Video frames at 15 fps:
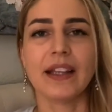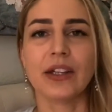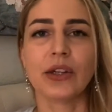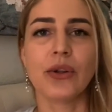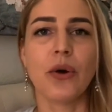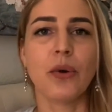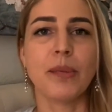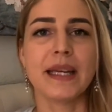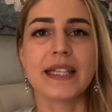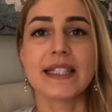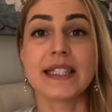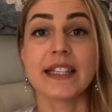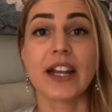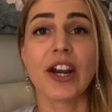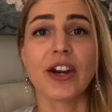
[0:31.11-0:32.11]
the global
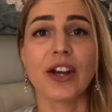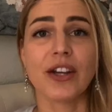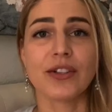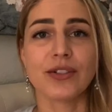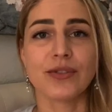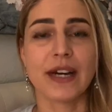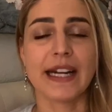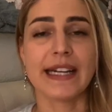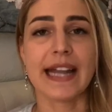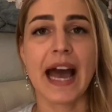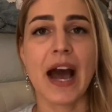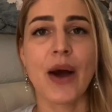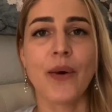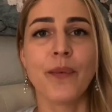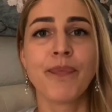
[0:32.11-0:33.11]
scenarios right
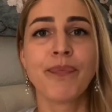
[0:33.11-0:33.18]
now,